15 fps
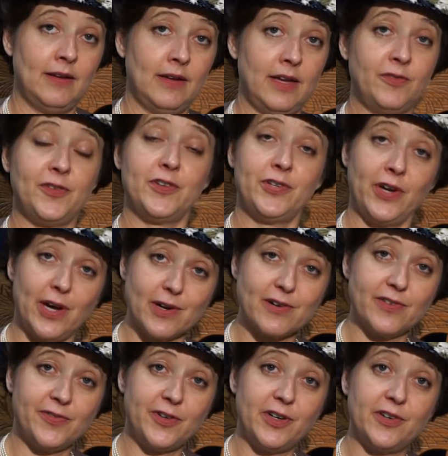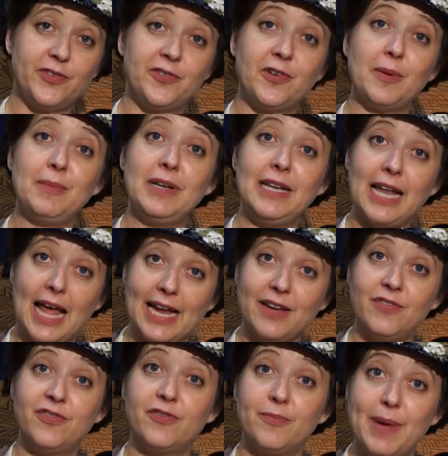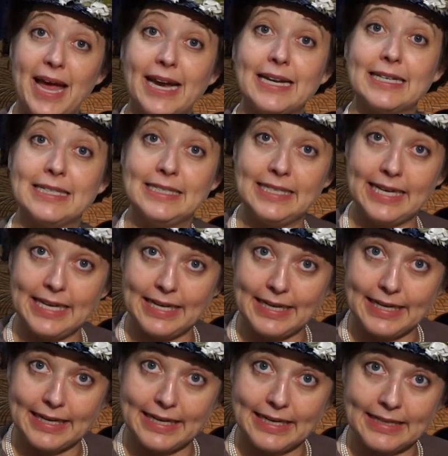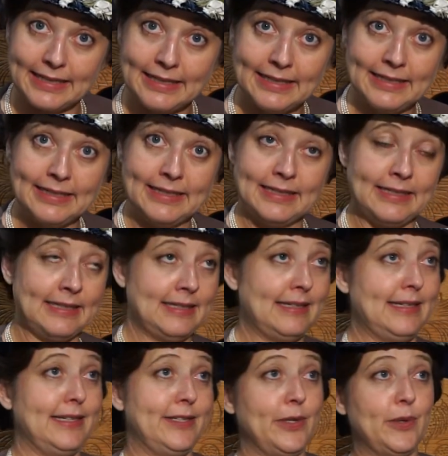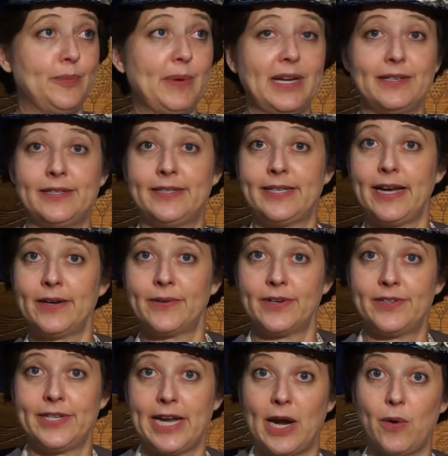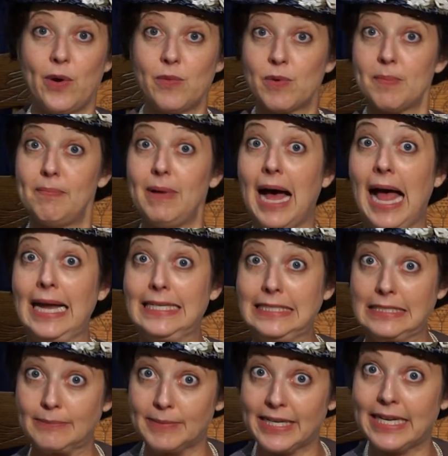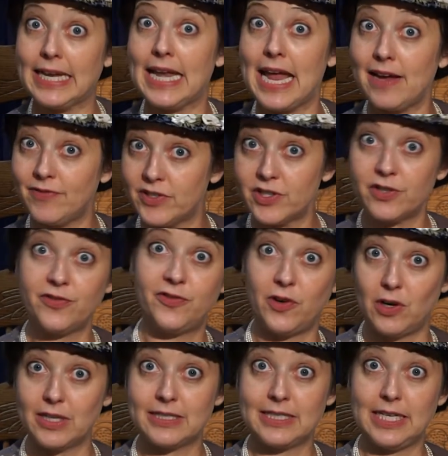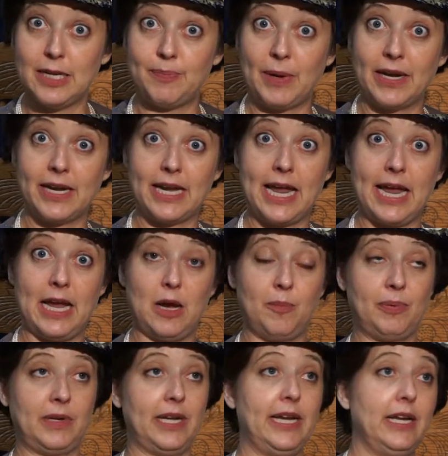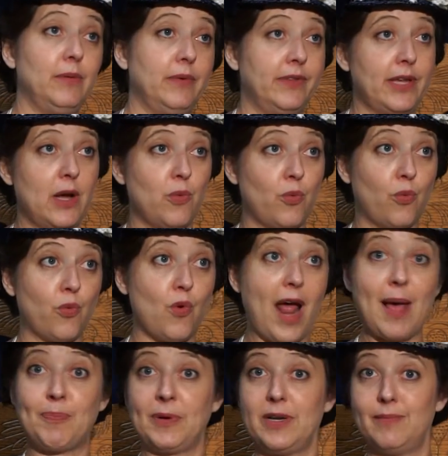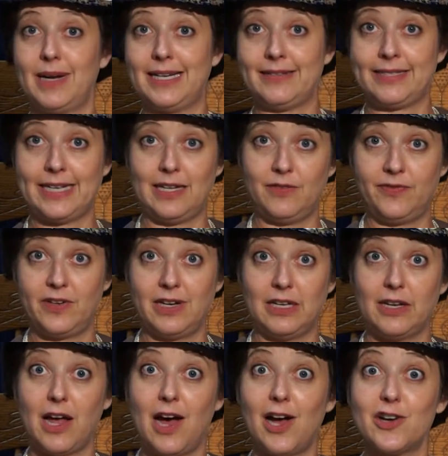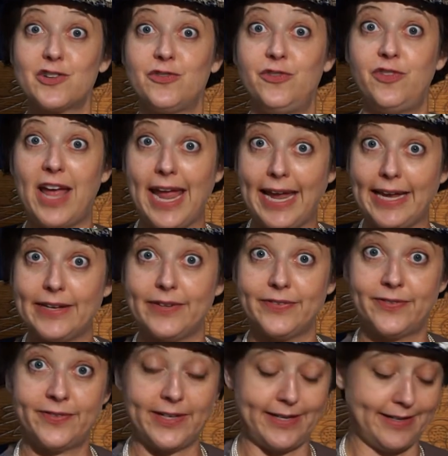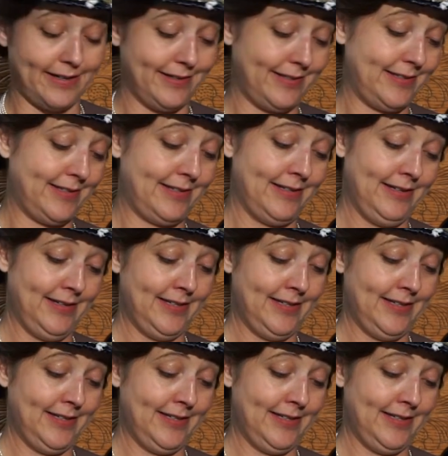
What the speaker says: A photographer from Life magazine. I told my secretary, remind me never to fall asleep on an airplane without wrapping myself in a large veil first.